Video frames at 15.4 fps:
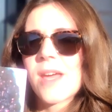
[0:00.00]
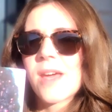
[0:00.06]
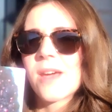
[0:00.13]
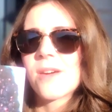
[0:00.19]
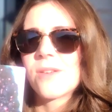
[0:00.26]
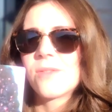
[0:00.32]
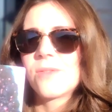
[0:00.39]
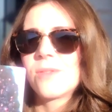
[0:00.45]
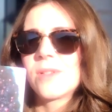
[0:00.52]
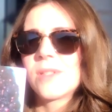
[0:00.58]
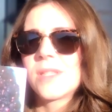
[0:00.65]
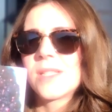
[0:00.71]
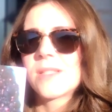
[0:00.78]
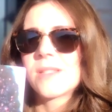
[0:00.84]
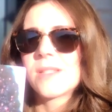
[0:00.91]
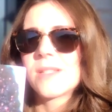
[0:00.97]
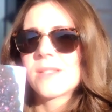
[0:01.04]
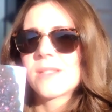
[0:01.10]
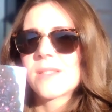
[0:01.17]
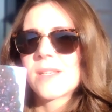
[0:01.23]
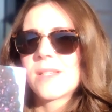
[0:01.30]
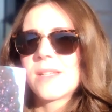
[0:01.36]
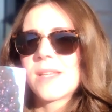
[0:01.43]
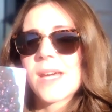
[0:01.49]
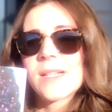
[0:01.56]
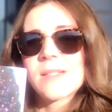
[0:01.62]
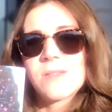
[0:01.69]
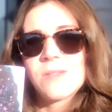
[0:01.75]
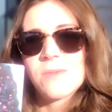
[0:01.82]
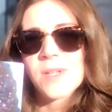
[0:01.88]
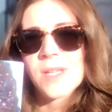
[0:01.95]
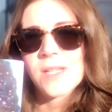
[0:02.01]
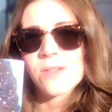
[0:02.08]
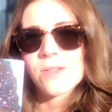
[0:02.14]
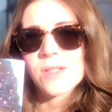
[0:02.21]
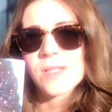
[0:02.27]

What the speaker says: how this is an activator,